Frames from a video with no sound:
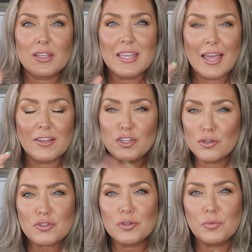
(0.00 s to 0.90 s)

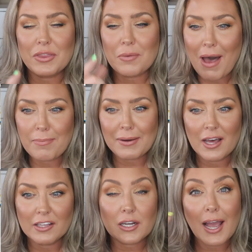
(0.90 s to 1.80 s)
neutral with a pop of
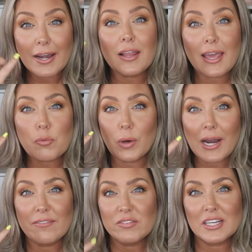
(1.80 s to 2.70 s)
color kind of like what
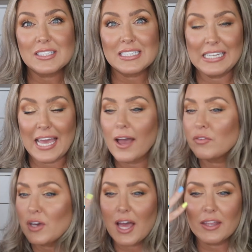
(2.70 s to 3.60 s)
I've done today
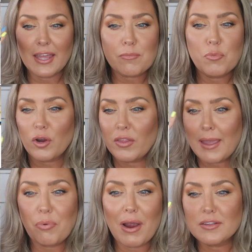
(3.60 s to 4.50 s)
I've got like more
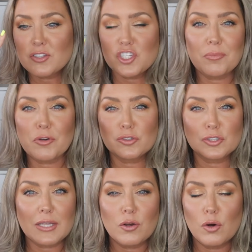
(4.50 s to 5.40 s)
like brown
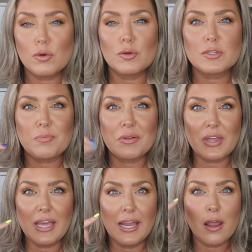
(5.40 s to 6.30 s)
shimmers and golds but
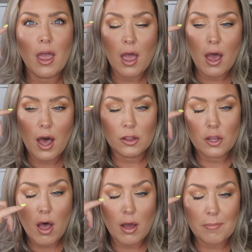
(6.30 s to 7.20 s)
then
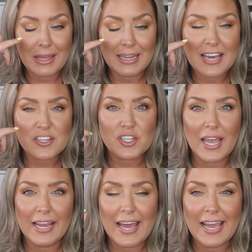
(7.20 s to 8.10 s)
along my lash
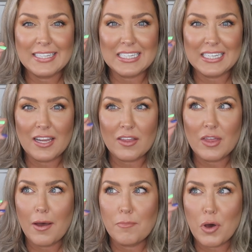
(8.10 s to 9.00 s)
line I did
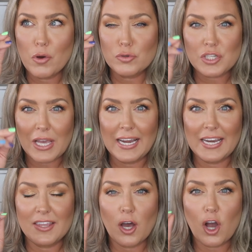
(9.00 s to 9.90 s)
the bow shade
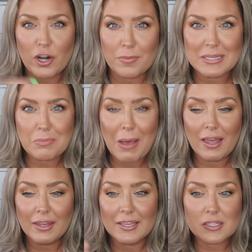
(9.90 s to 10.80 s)
and the Artemis
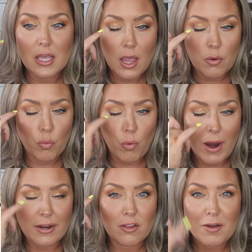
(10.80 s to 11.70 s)
palette
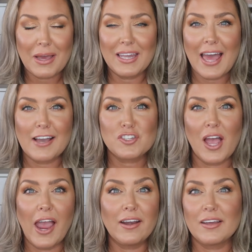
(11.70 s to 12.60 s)
right along my lash
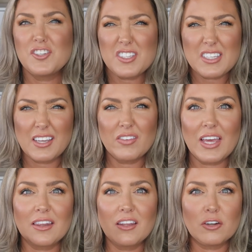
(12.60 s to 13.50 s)
line just to give
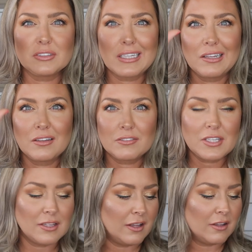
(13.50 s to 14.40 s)
like a little
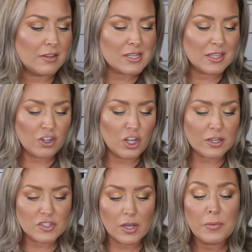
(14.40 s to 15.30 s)
to the to the
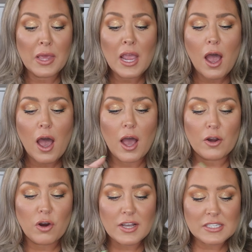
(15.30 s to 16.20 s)
look so
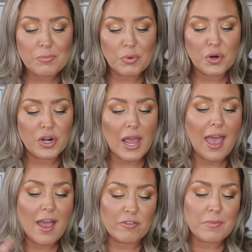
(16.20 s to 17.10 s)
across the board
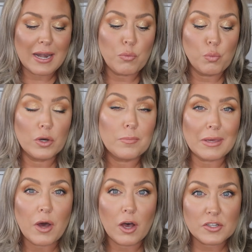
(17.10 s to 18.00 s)
everybody will
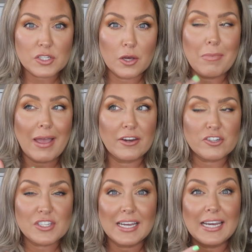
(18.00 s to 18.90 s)
be also my
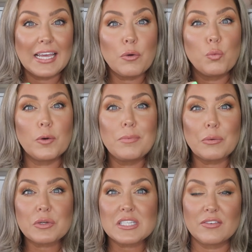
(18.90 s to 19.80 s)
understanding will
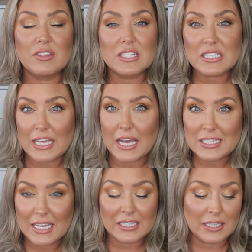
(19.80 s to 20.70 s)
be receiving the
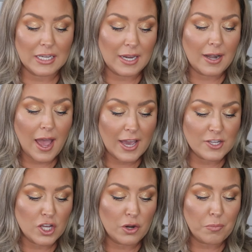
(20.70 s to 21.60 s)
Ciate London
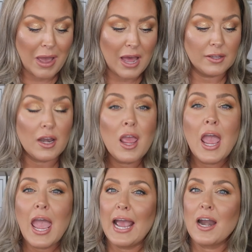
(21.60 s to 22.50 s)
eyeshadow palette
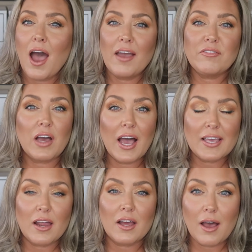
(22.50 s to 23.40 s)
and I've
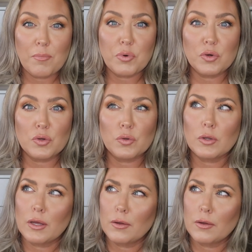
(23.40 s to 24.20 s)
got a couple